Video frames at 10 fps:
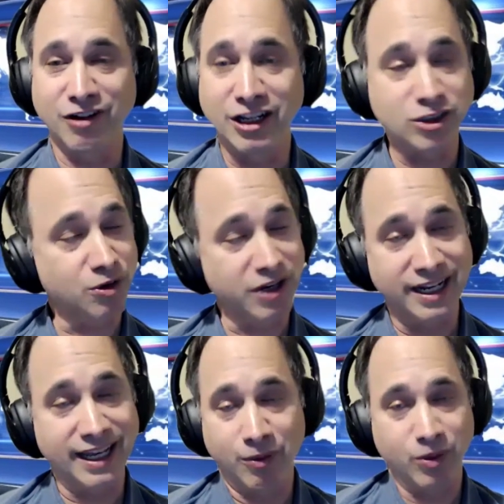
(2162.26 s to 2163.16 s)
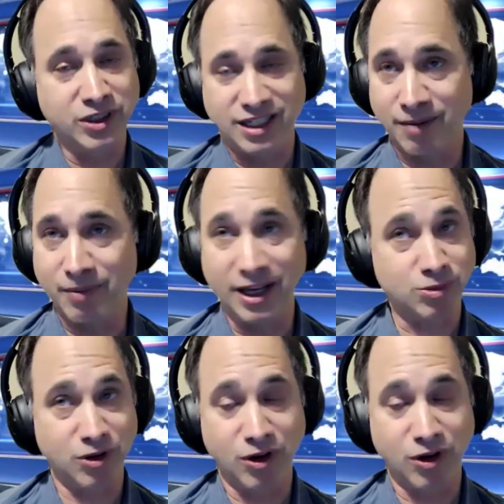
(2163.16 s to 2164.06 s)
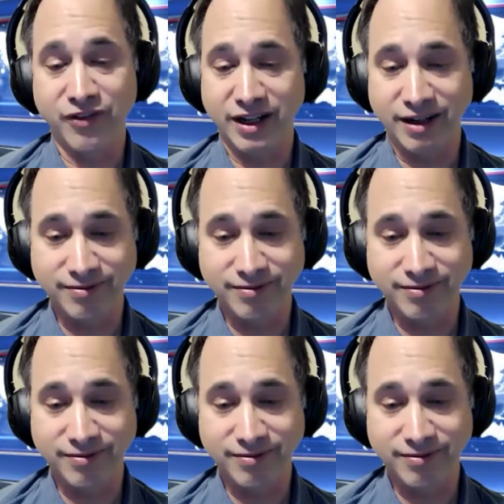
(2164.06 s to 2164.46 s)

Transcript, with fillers: great story, and again, wishing you the best with all of it.